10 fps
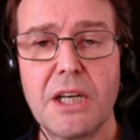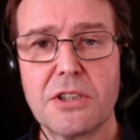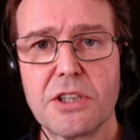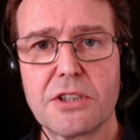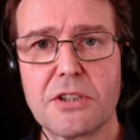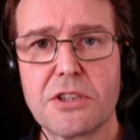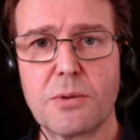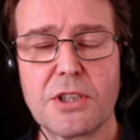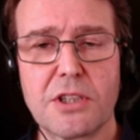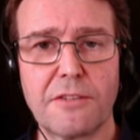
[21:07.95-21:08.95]
just to
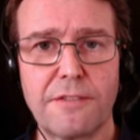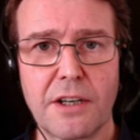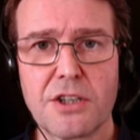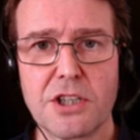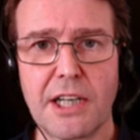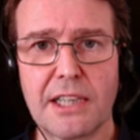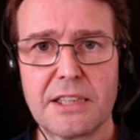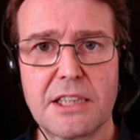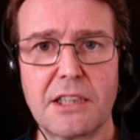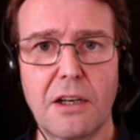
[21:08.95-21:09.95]
switch the
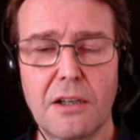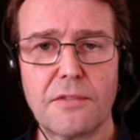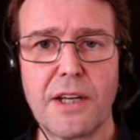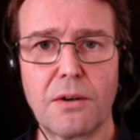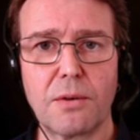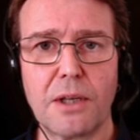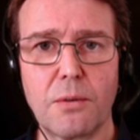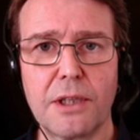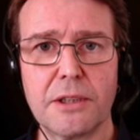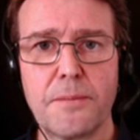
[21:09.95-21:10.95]
functionality of that rear
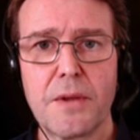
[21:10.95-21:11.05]
wheel